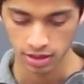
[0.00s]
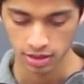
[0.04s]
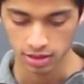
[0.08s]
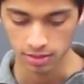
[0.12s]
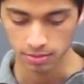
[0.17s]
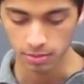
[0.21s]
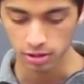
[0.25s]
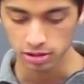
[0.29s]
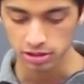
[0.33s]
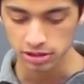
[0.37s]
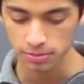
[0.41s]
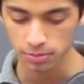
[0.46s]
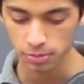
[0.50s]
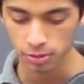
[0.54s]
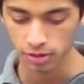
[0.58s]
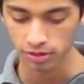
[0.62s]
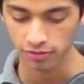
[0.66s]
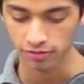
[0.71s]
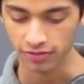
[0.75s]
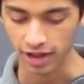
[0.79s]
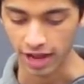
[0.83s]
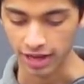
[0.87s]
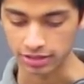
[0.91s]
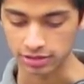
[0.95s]
The most
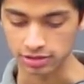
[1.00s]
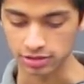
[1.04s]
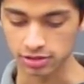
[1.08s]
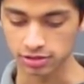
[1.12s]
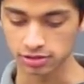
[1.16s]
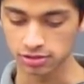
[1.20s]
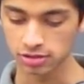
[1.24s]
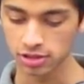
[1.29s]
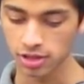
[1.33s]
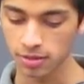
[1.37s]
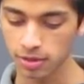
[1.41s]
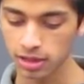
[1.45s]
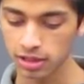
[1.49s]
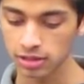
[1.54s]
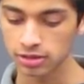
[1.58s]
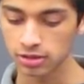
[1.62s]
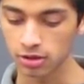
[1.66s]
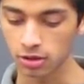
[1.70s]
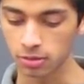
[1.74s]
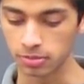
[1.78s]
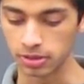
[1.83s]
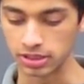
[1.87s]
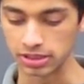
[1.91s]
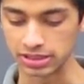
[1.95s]
important factor contributing
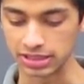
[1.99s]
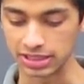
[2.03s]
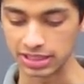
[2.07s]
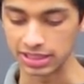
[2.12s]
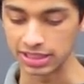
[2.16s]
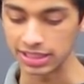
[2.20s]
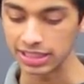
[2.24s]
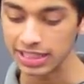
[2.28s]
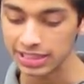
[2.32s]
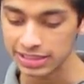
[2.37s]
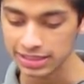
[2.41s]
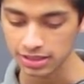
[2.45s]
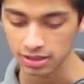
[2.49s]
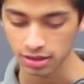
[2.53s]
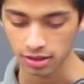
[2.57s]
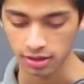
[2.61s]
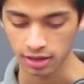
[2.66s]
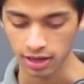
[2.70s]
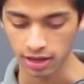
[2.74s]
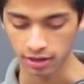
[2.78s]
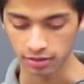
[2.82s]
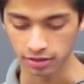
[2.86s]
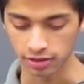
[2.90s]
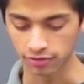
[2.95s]
to obesity isn't
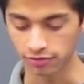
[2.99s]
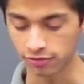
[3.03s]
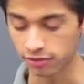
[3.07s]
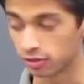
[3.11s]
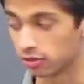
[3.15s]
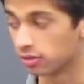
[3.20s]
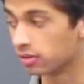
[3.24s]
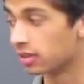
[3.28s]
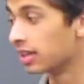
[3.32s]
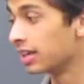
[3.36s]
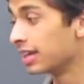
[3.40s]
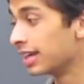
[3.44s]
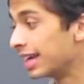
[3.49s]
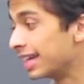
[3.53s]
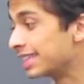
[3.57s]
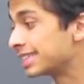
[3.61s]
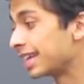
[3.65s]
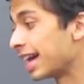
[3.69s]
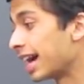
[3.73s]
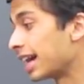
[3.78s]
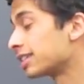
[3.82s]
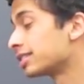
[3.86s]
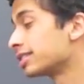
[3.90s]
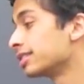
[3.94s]
unhealthy food, it's
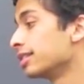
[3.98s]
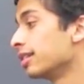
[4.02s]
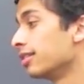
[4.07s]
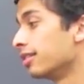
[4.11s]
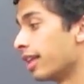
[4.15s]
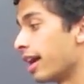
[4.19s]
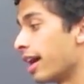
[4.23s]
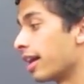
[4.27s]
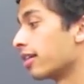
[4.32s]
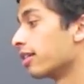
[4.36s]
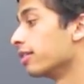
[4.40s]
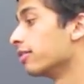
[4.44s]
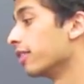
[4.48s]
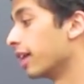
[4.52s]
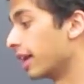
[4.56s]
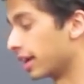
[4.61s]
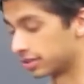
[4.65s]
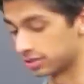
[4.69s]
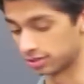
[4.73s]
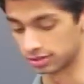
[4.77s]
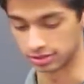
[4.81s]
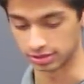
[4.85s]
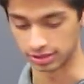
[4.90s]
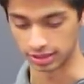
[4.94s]
actually the lack of
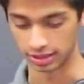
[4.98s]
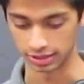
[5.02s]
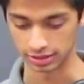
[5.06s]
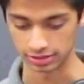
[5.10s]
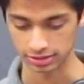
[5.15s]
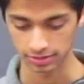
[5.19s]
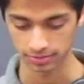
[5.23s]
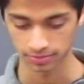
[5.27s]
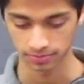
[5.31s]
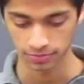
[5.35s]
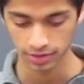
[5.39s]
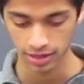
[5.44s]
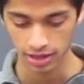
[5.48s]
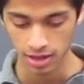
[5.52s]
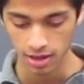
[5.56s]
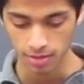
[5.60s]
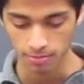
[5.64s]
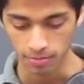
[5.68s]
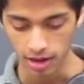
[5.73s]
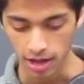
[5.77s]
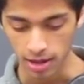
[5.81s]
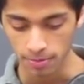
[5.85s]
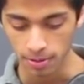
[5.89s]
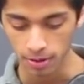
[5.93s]
exercise.
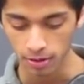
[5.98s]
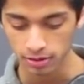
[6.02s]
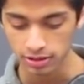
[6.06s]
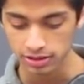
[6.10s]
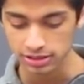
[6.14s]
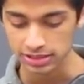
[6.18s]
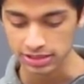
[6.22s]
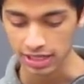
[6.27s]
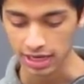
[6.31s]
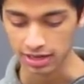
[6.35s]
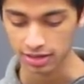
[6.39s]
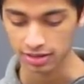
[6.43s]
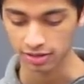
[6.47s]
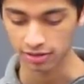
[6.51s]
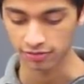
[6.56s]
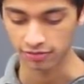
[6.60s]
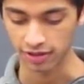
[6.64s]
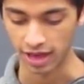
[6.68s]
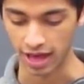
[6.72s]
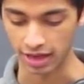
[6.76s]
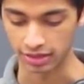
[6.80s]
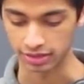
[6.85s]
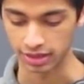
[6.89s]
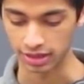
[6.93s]
My opponent cited the
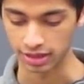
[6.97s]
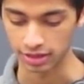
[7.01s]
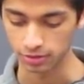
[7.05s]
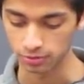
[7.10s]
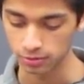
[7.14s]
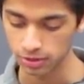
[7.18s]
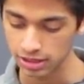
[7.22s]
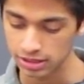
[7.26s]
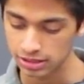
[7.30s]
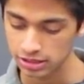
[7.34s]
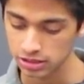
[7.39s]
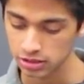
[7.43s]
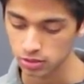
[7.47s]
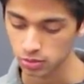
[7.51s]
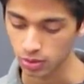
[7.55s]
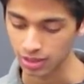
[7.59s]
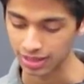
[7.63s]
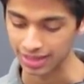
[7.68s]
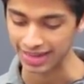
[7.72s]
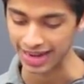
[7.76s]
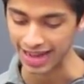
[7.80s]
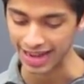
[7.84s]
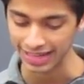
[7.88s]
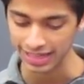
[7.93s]
fact that in regions
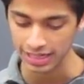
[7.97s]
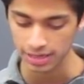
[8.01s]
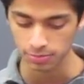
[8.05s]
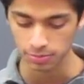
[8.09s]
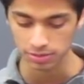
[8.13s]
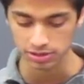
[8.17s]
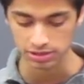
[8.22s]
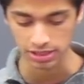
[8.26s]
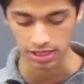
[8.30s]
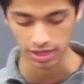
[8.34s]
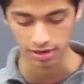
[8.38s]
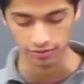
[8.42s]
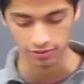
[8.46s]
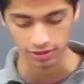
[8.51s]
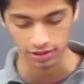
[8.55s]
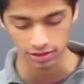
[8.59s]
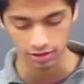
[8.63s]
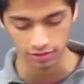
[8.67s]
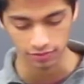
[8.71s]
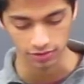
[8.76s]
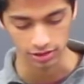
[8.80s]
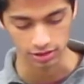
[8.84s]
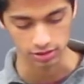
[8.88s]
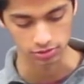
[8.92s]
where 90% of
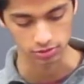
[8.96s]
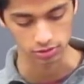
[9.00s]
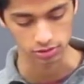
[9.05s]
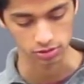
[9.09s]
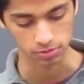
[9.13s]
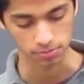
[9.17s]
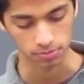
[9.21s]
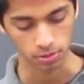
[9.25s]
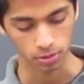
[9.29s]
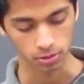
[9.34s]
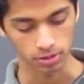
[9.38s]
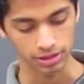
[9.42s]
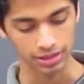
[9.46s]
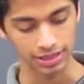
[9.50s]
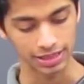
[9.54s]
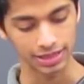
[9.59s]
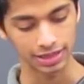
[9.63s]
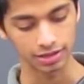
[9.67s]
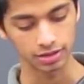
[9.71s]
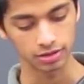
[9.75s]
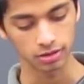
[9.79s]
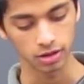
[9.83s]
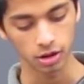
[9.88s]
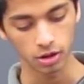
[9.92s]
individuals report
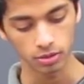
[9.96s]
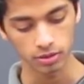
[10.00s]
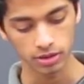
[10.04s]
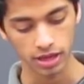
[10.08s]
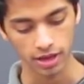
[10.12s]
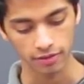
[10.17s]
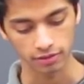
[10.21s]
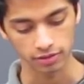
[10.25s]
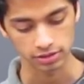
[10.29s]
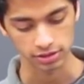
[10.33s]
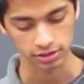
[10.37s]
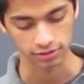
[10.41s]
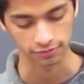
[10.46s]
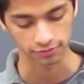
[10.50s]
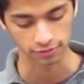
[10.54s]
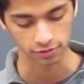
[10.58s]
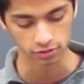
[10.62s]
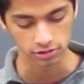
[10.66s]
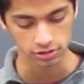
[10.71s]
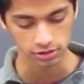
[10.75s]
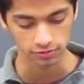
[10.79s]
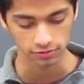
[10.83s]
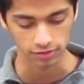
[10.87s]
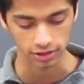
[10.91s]
eating low levels of
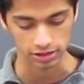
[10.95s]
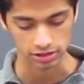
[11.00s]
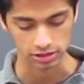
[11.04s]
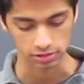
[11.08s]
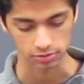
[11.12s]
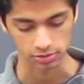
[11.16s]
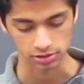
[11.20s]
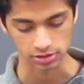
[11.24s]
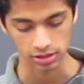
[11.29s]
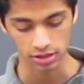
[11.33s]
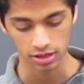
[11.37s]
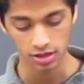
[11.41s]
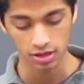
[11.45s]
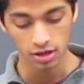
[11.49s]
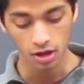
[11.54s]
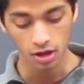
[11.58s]
fruits and vegetables,